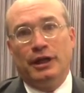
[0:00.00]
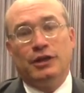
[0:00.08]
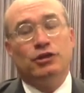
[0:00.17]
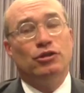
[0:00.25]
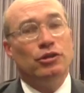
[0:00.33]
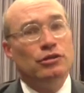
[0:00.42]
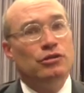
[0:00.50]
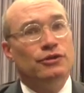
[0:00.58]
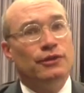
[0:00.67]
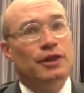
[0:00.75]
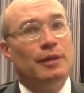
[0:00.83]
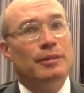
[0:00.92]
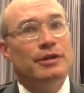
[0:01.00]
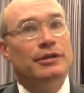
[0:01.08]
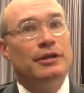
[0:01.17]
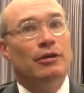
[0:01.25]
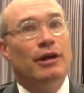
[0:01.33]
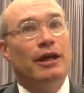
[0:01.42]
It's good news for companies
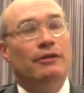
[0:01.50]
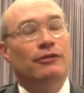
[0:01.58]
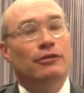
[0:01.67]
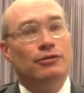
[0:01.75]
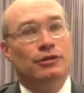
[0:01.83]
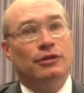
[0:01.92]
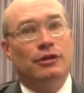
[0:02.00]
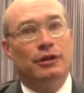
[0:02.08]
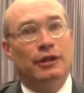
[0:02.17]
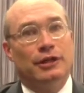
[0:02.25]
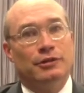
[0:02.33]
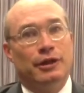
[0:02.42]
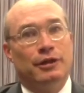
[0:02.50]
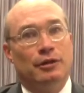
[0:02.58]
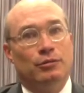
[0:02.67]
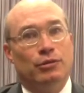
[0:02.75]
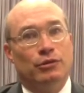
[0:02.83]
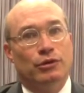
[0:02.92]
that know how to use the electronic
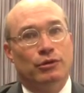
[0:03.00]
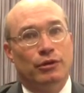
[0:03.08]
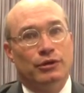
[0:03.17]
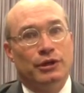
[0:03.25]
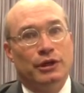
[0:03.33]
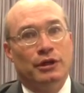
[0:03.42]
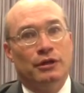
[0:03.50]
onboard recorders.